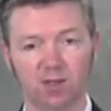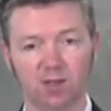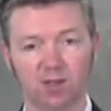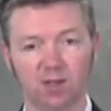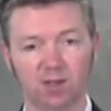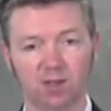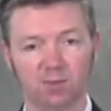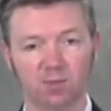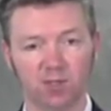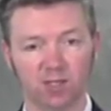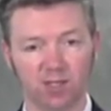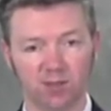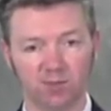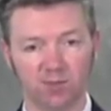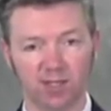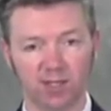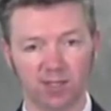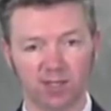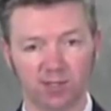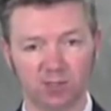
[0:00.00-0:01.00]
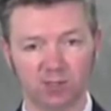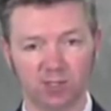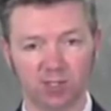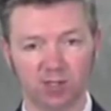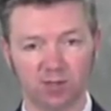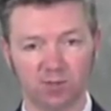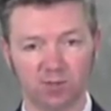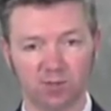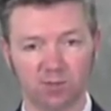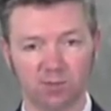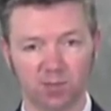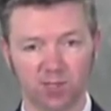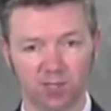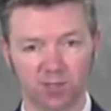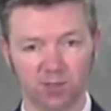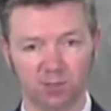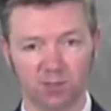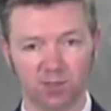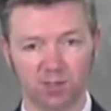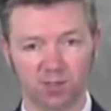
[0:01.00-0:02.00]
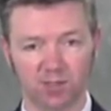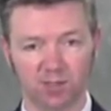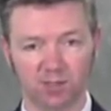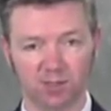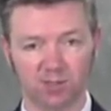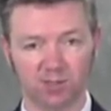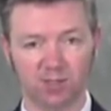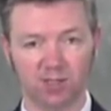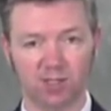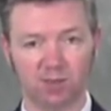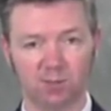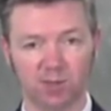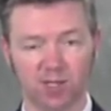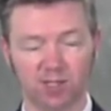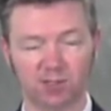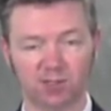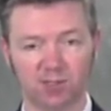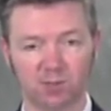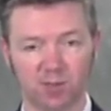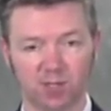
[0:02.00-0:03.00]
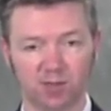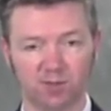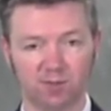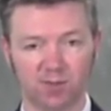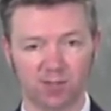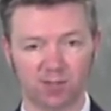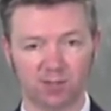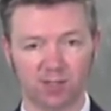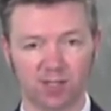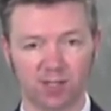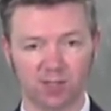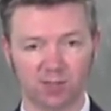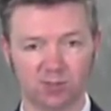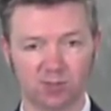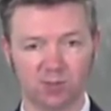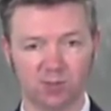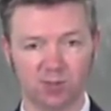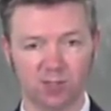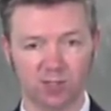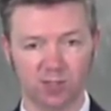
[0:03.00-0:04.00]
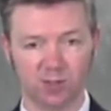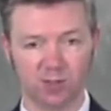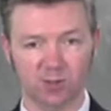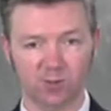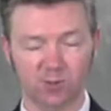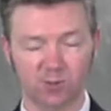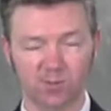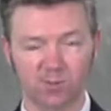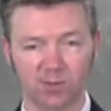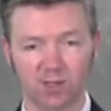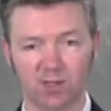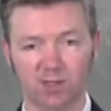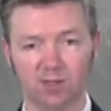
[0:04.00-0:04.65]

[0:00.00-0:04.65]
The big advantage of the PIP is it pays the benefits as you go,